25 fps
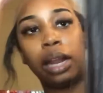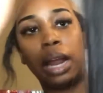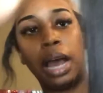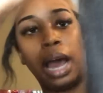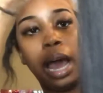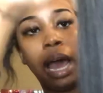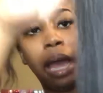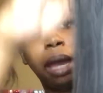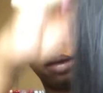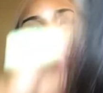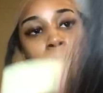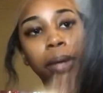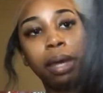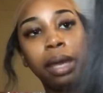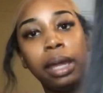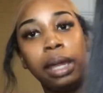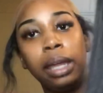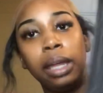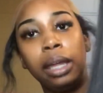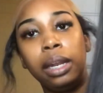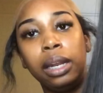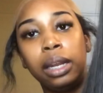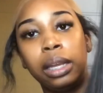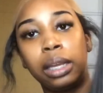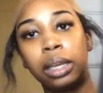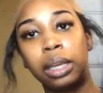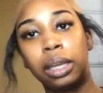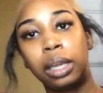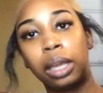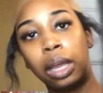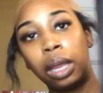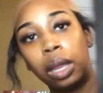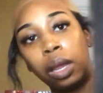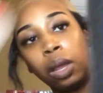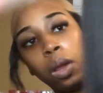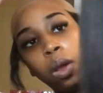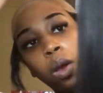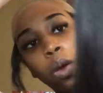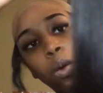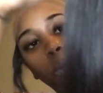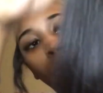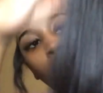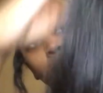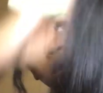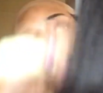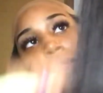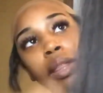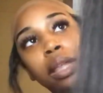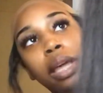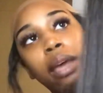that I made
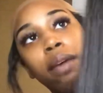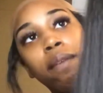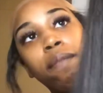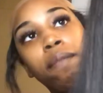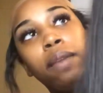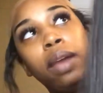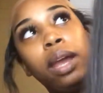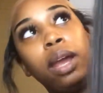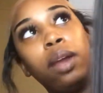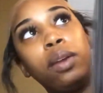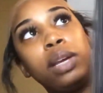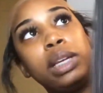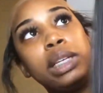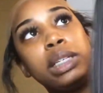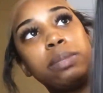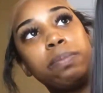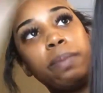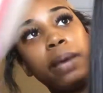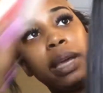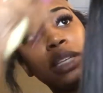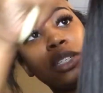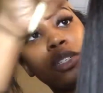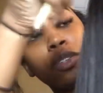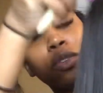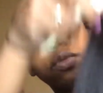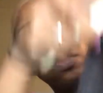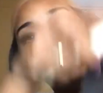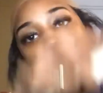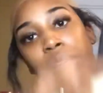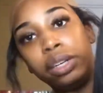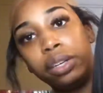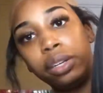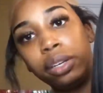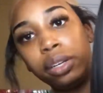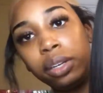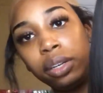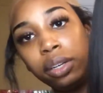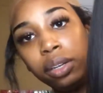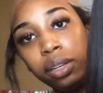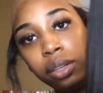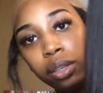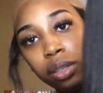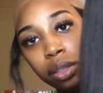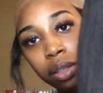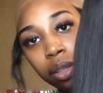with a very special vendor